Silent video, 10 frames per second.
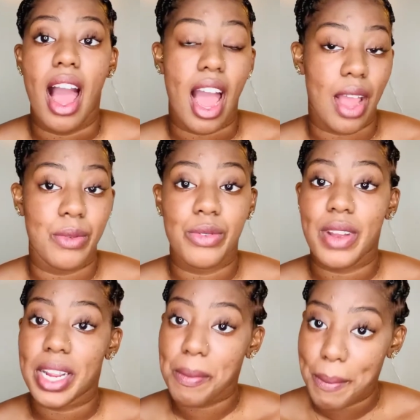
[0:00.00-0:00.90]
I would
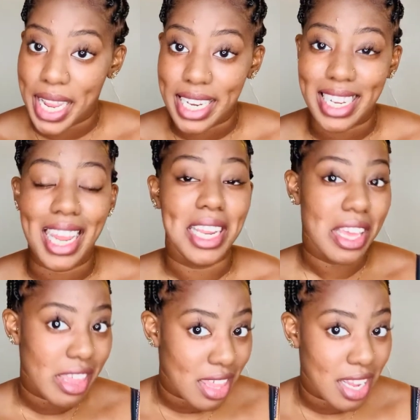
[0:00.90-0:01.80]
recommend
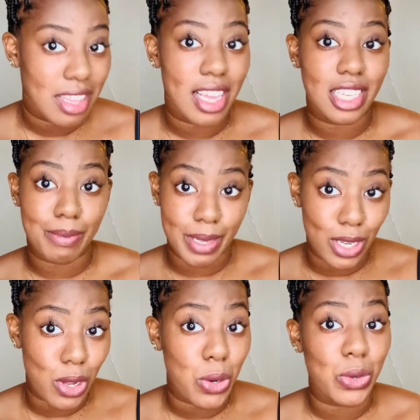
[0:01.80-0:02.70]
anything that's
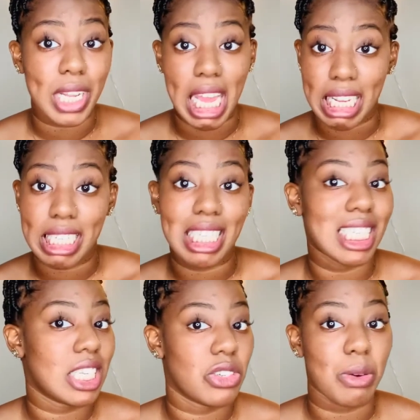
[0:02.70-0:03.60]
below like
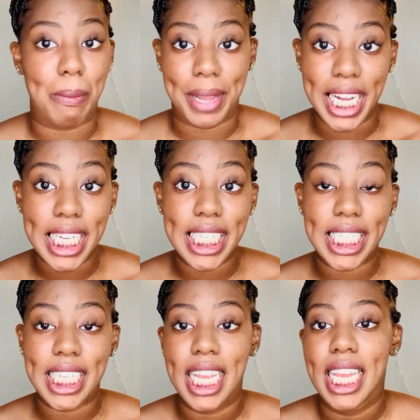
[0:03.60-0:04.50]
600 bucks.